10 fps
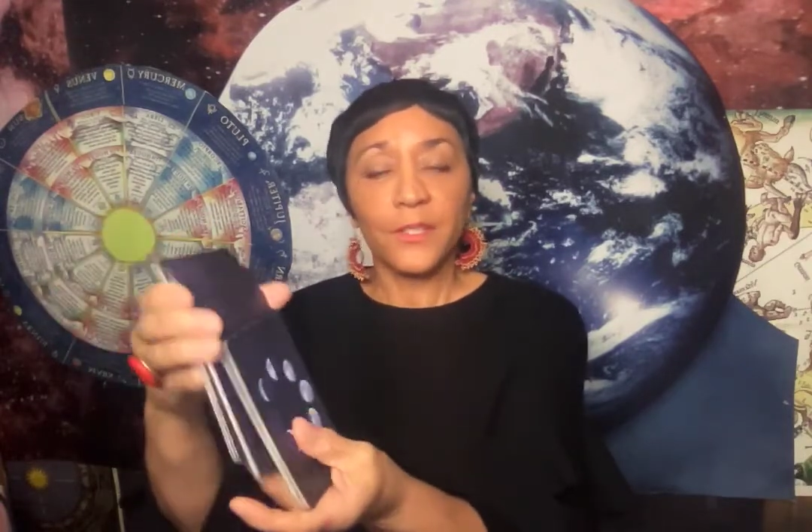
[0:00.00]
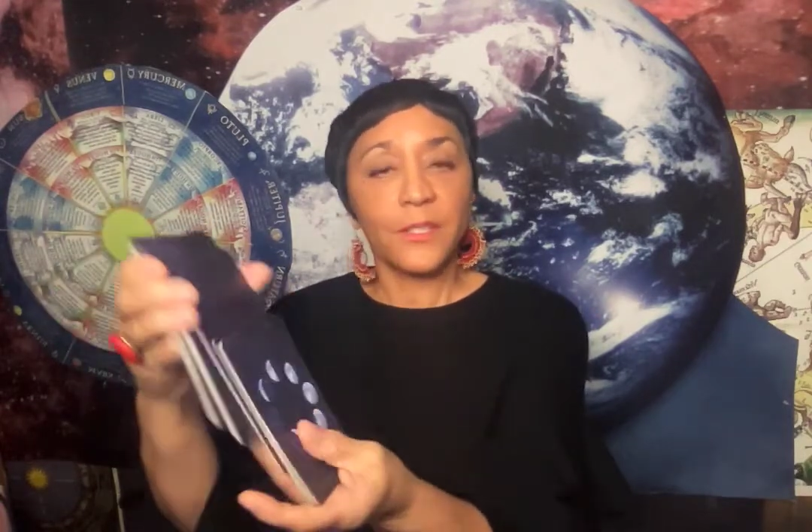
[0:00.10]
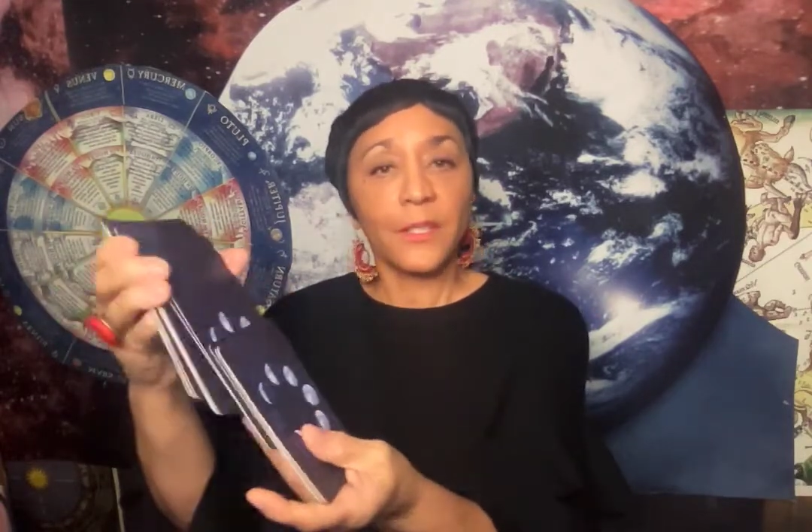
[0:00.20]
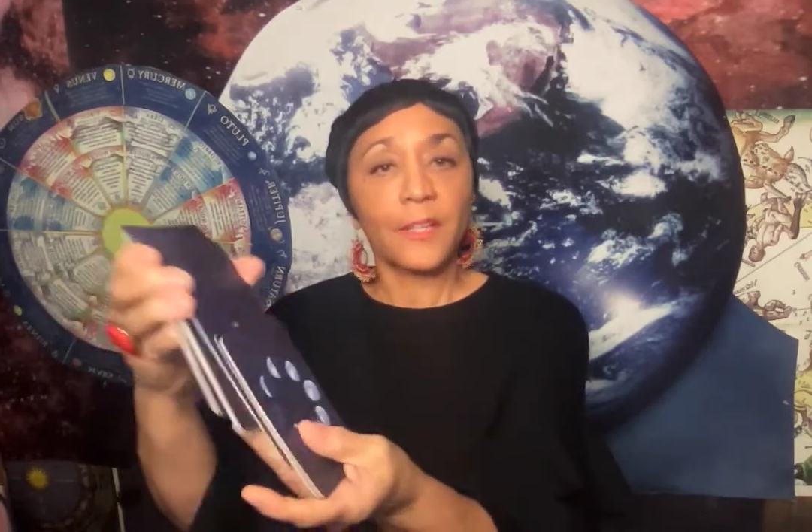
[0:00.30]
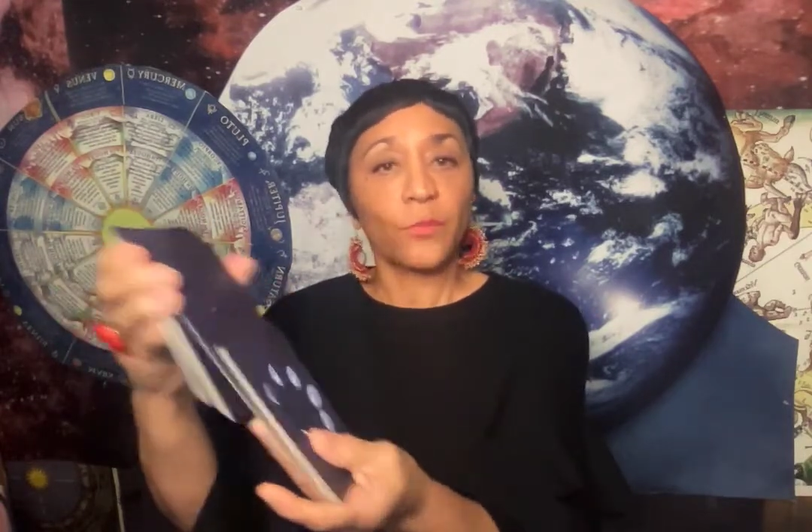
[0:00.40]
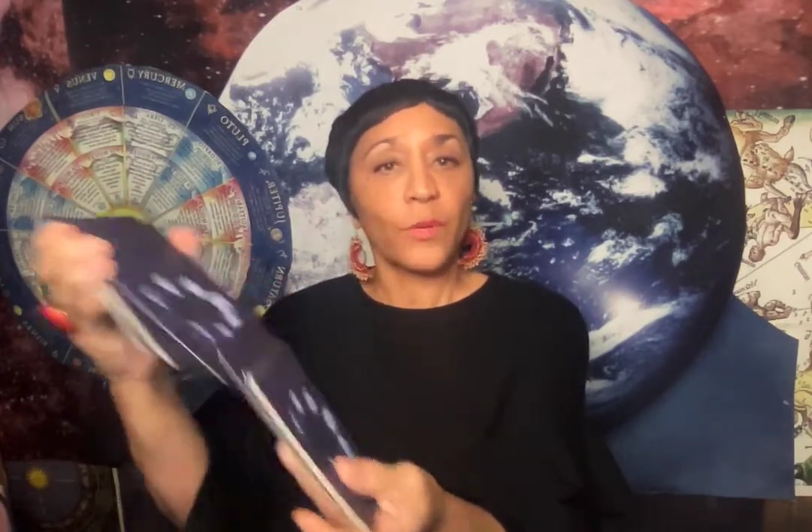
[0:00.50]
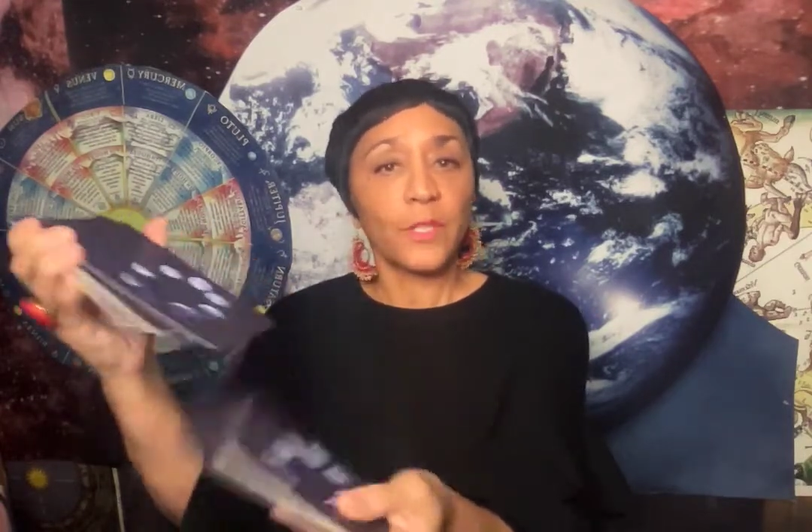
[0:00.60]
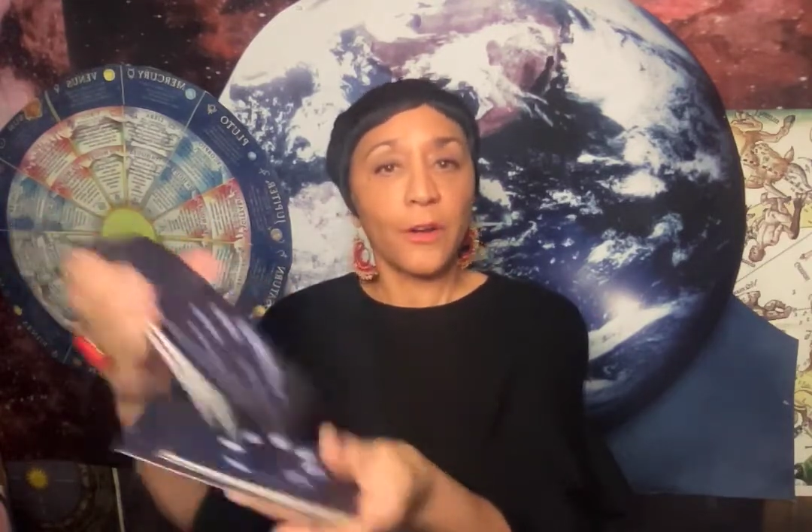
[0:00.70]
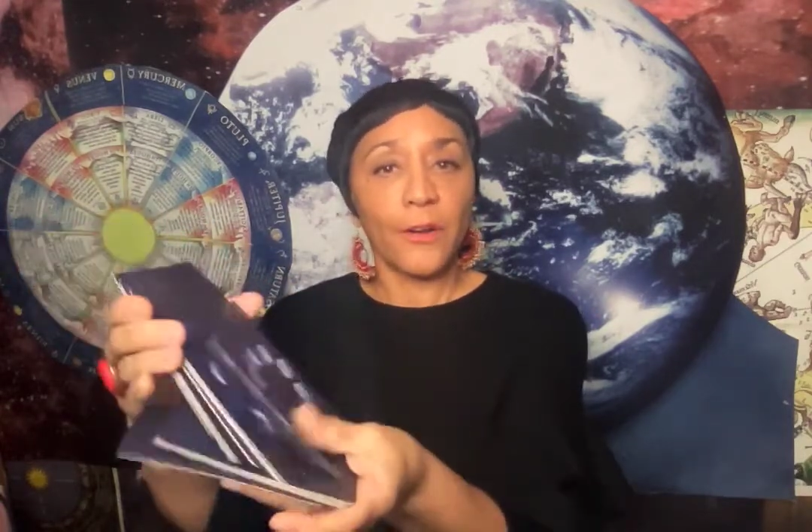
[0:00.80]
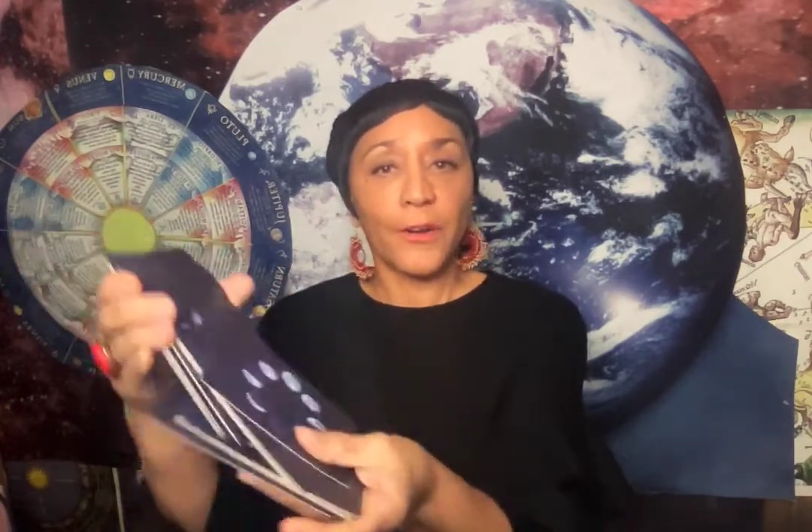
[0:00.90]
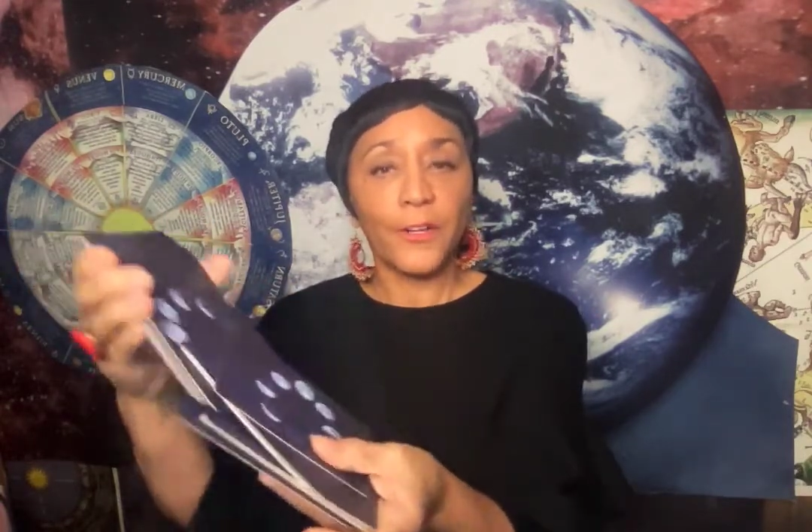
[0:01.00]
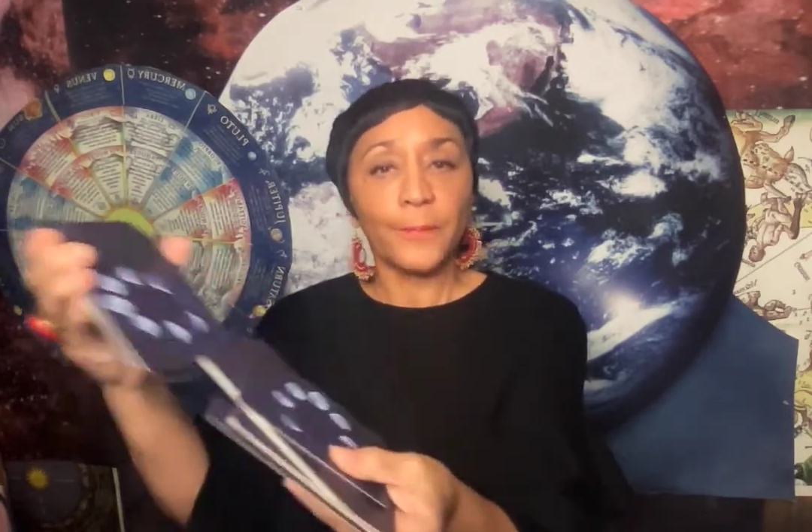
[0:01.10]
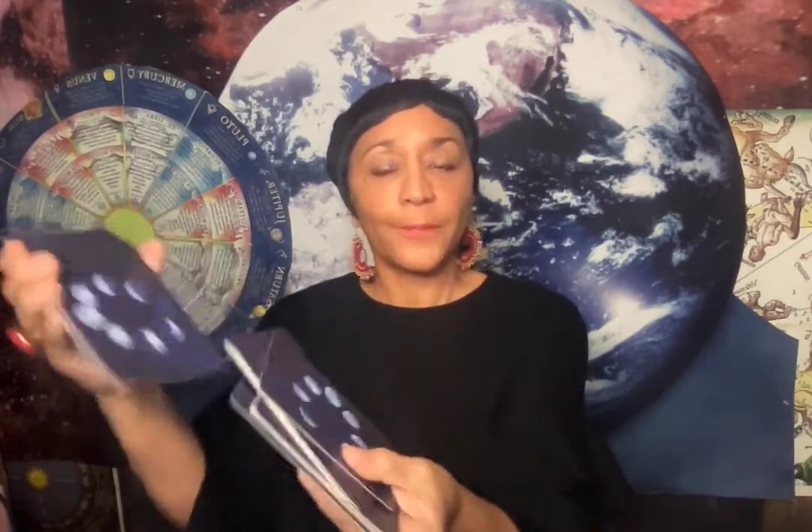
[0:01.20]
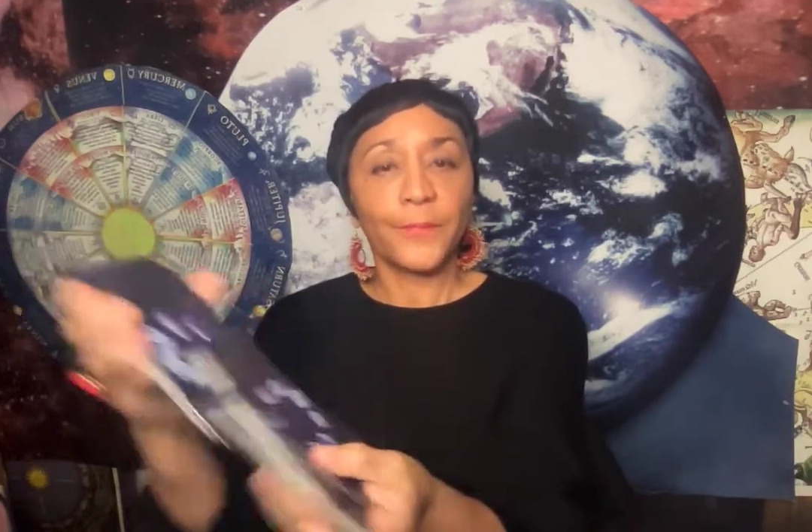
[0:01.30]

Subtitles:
to select 1 card.